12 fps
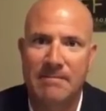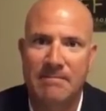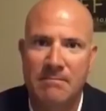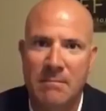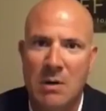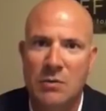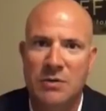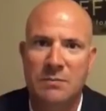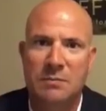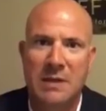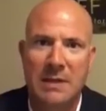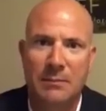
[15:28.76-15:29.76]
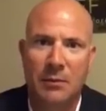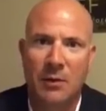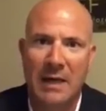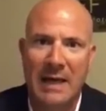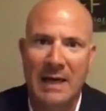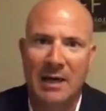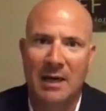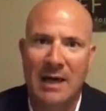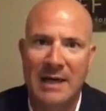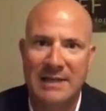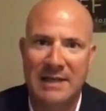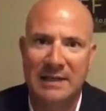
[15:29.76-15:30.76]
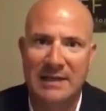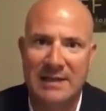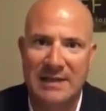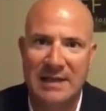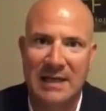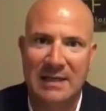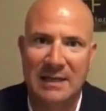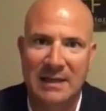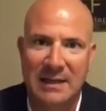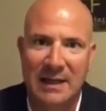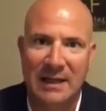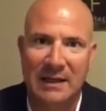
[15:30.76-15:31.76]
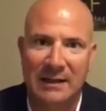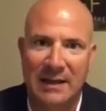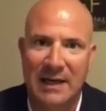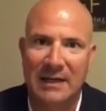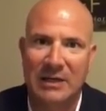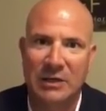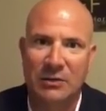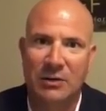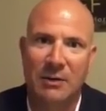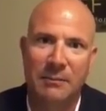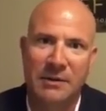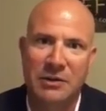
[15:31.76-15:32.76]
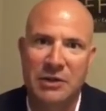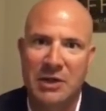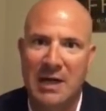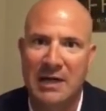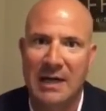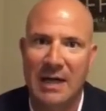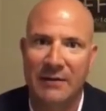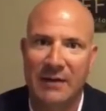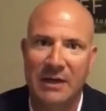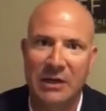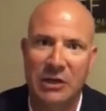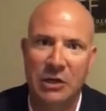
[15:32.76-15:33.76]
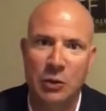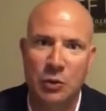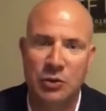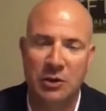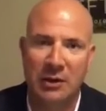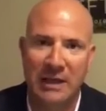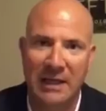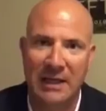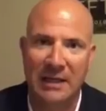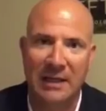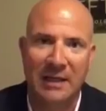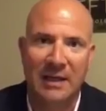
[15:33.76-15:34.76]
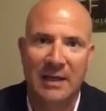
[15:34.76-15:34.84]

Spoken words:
Most people analyzing this tend to think that Europe and China have a huge lead